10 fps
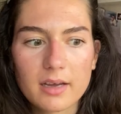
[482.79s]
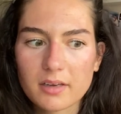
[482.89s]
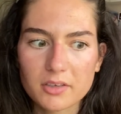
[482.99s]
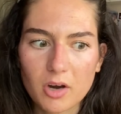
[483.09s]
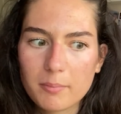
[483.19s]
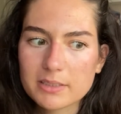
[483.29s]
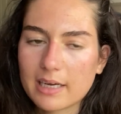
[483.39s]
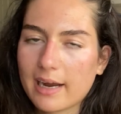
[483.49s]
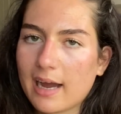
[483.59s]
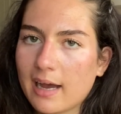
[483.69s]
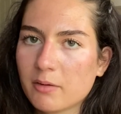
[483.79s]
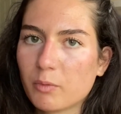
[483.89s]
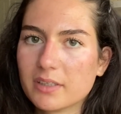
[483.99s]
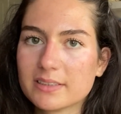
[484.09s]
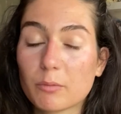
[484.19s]
Another comment I had
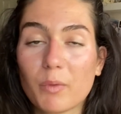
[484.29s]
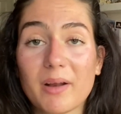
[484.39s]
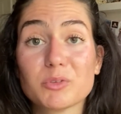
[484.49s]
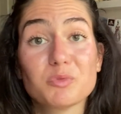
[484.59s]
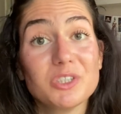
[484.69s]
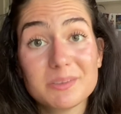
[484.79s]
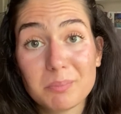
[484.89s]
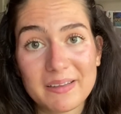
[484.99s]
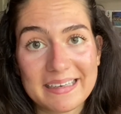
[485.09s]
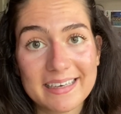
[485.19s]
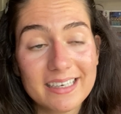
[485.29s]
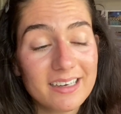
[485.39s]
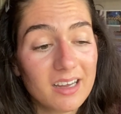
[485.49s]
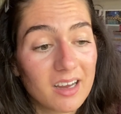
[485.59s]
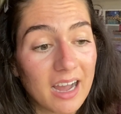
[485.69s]
was, when I was first
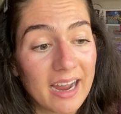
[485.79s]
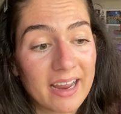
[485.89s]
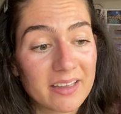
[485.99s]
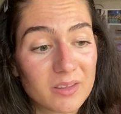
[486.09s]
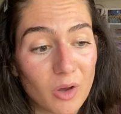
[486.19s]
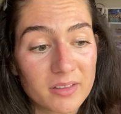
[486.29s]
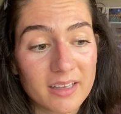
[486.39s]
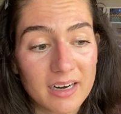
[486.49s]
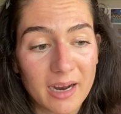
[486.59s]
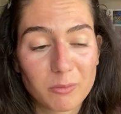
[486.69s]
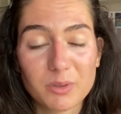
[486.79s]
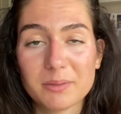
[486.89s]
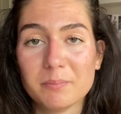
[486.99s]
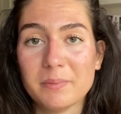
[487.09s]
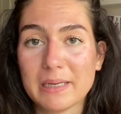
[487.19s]
planning, I thought that I
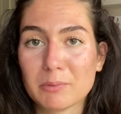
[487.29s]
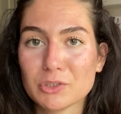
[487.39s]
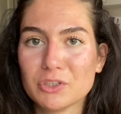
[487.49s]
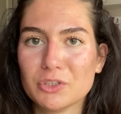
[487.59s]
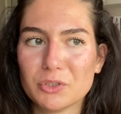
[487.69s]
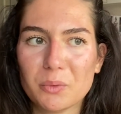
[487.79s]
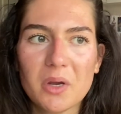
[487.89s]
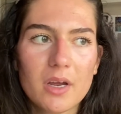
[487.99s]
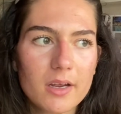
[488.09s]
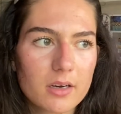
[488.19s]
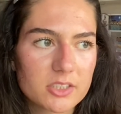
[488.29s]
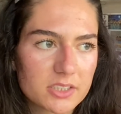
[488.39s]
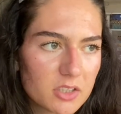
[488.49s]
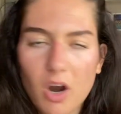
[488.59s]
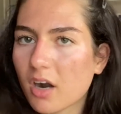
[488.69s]
would be able to do
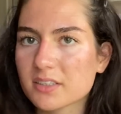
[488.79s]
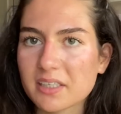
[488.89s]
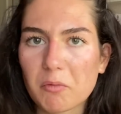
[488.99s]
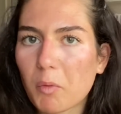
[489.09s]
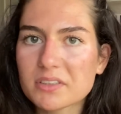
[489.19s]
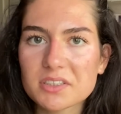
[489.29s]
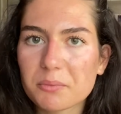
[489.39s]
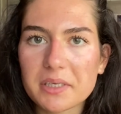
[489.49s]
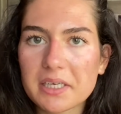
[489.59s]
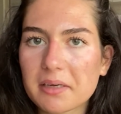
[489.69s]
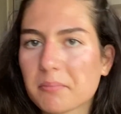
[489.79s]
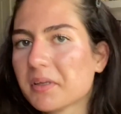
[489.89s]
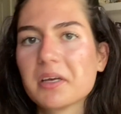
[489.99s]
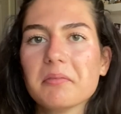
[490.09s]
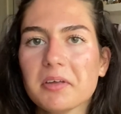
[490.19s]
just cars like once a week and
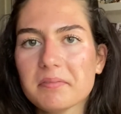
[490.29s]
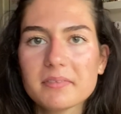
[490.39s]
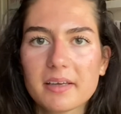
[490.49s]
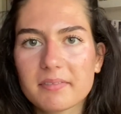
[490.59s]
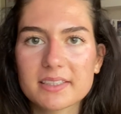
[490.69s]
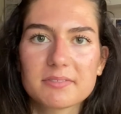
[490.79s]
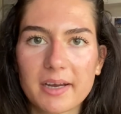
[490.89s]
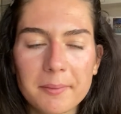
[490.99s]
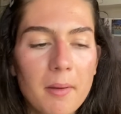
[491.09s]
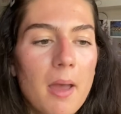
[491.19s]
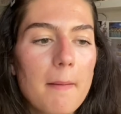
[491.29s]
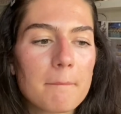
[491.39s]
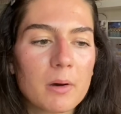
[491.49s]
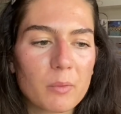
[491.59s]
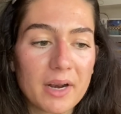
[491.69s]
be like, yeah, that's fine.
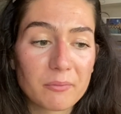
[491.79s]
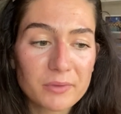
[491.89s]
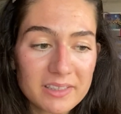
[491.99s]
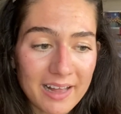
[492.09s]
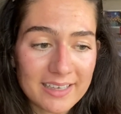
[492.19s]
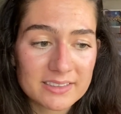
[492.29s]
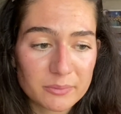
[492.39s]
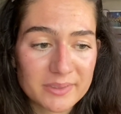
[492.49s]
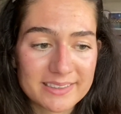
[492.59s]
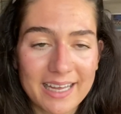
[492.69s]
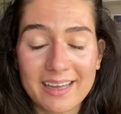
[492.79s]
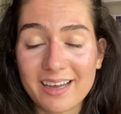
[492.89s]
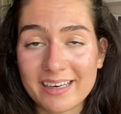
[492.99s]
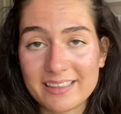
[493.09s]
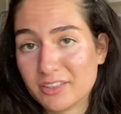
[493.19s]
But what I realized was that
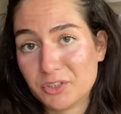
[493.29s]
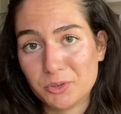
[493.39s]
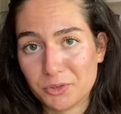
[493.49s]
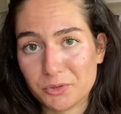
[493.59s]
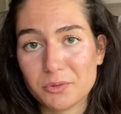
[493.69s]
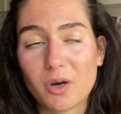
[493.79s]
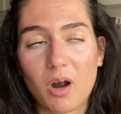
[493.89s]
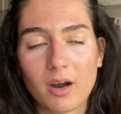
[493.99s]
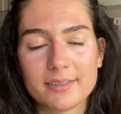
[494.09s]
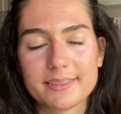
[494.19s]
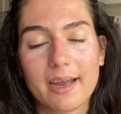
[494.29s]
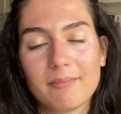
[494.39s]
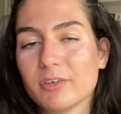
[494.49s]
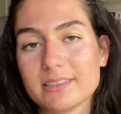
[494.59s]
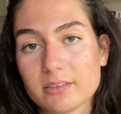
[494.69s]
I needed to do cars
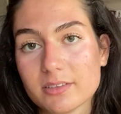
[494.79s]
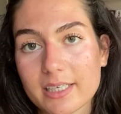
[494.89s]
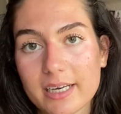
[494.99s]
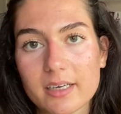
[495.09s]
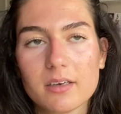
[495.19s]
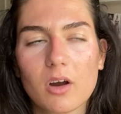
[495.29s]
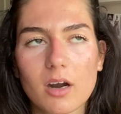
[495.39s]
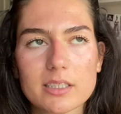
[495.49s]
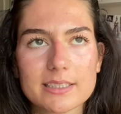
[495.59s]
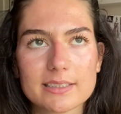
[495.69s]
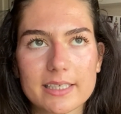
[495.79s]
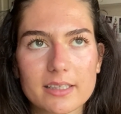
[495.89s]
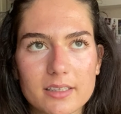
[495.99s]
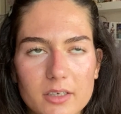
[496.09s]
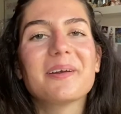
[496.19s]
every single day. Cars is like
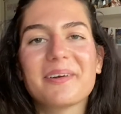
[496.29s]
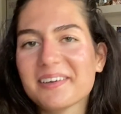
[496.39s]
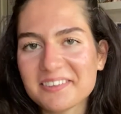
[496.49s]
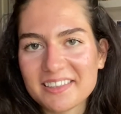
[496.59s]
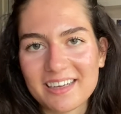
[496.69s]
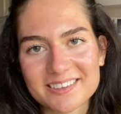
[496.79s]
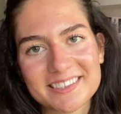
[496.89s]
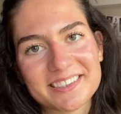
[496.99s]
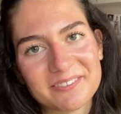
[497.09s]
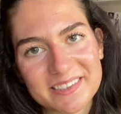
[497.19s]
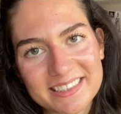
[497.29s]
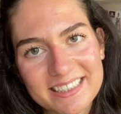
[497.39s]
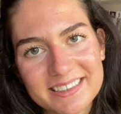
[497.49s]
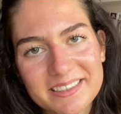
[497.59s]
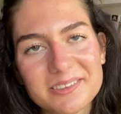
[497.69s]
the critical analysis and
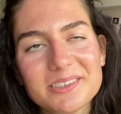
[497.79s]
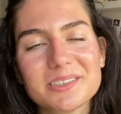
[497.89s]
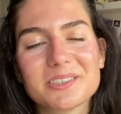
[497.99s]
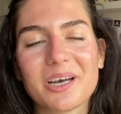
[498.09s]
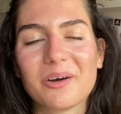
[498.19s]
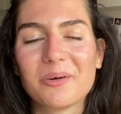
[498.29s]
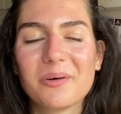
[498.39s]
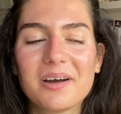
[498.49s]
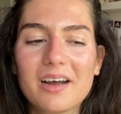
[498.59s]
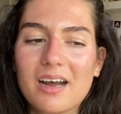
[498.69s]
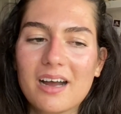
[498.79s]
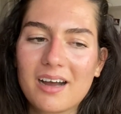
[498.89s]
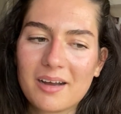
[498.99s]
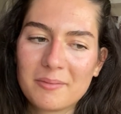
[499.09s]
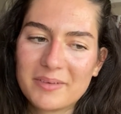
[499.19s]
reasoning skills. So
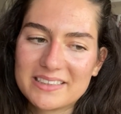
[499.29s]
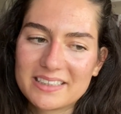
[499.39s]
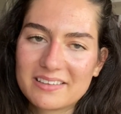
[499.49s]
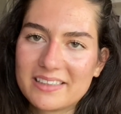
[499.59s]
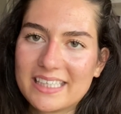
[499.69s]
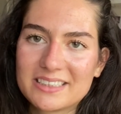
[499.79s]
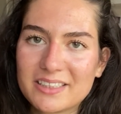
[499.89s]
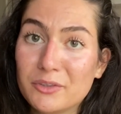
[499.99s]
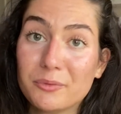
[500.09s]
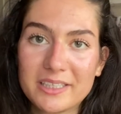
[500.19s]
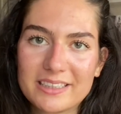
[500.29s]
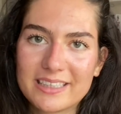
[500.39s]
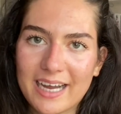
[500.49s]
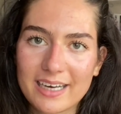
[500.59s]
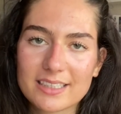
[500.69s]
basically, it's like you read a
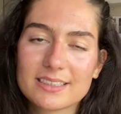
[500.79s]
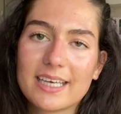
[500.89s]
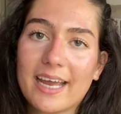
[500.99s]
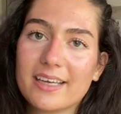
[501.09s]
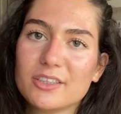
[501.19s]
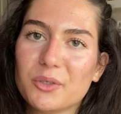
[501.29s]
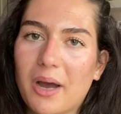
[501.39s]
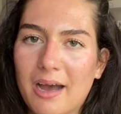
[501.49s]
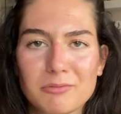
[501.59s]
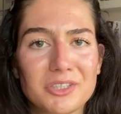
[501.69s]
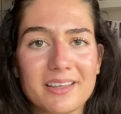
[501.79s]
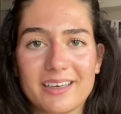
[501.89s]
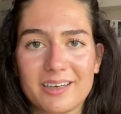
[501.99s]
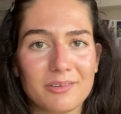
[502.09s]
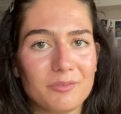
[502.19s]
text and you have to
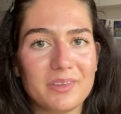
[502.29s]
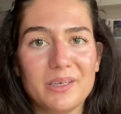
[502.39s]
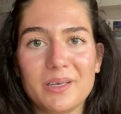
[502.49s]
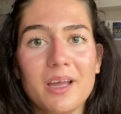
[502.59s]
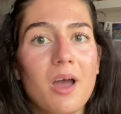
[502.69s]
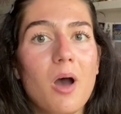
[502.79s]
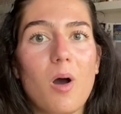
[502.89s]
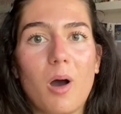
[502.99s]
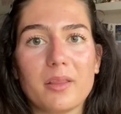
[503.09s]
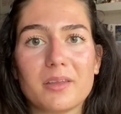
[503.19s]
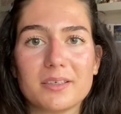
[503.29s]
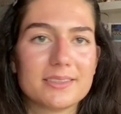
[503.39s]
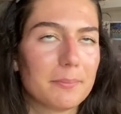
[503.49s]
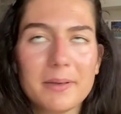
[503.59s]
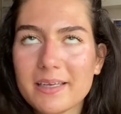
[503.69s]
think of the
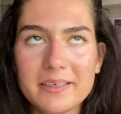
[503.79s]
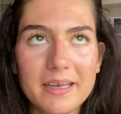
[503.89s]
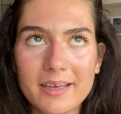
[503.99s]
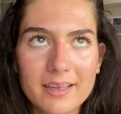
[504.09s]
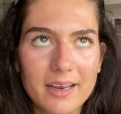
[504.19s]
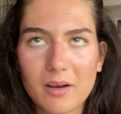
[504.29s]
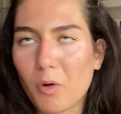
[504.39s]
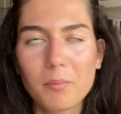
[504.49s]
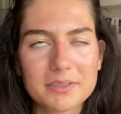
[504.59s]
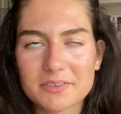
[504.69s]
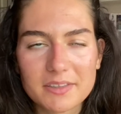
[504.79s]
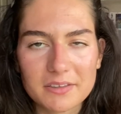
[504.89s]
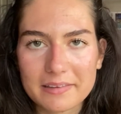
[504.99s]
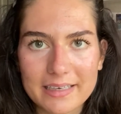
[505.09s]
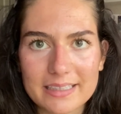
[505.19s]
author's opinion and a whole bunch of
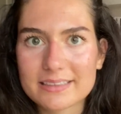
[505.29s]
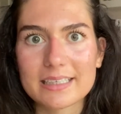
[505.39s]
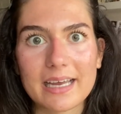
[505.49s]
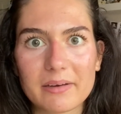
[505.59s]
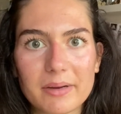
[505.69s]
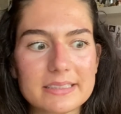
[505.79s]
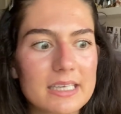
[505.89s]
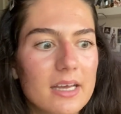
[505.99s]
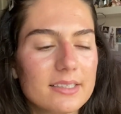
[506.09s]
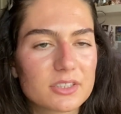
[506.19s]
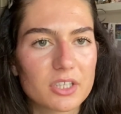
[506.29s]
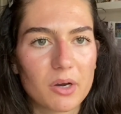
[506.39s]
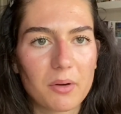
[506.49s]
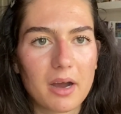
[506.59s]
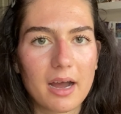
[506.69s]
other things. Anyways,
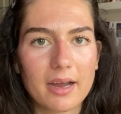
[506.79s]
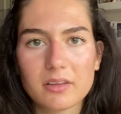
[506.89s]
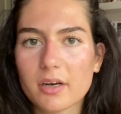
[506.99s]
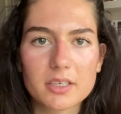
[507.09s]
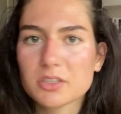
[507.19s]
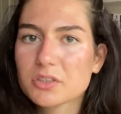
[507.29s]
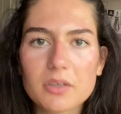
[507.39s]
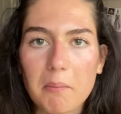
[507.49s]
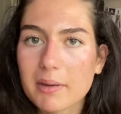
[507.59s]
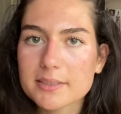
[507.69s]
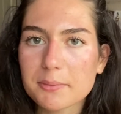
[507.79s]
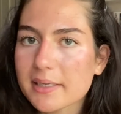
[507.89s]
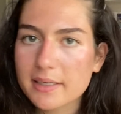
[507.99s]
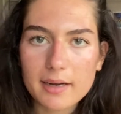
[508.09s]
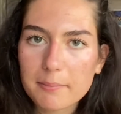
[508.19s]
so I thought I could just do that once a
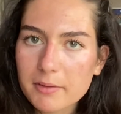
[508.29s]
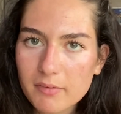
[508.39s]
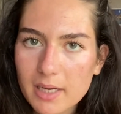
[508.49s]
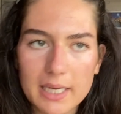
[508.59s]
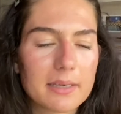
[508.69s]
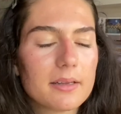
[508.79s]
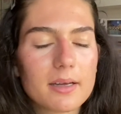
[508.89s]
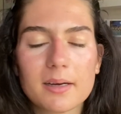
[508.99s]
week and I'd be fine.